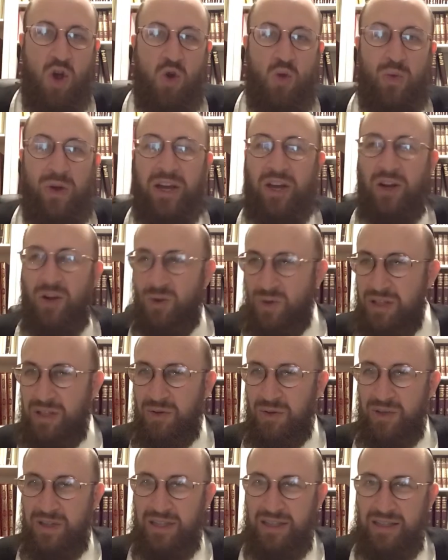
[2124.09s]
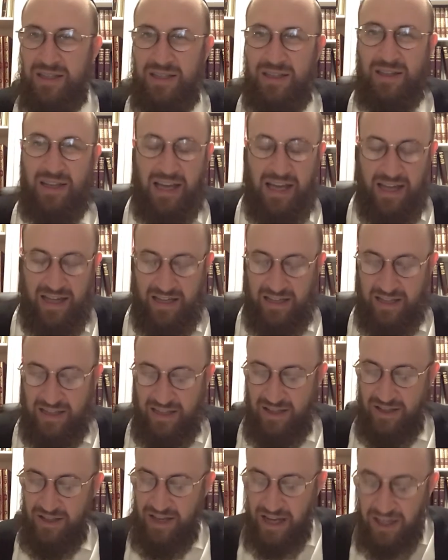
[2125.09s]
We can only do this as
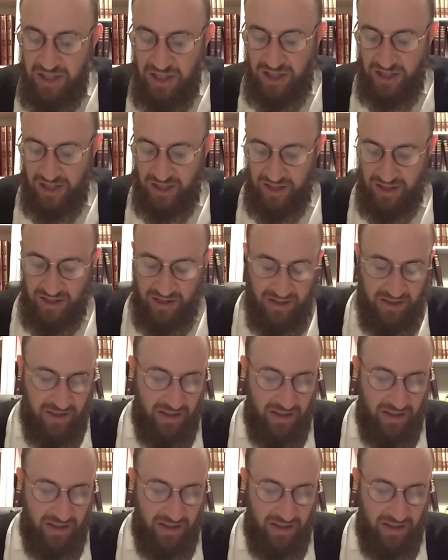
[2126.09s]
a nation